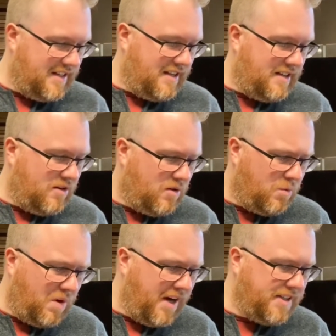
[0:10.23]
Or
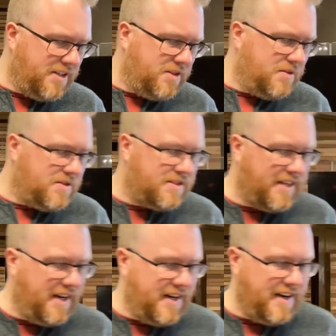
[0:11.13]
why do you
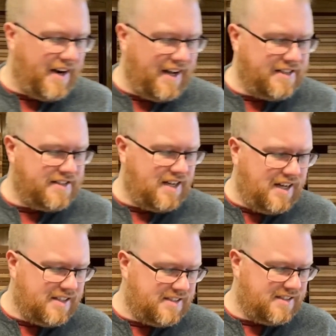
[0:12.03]
stare at
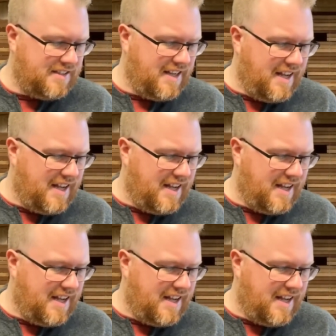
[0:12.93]
us,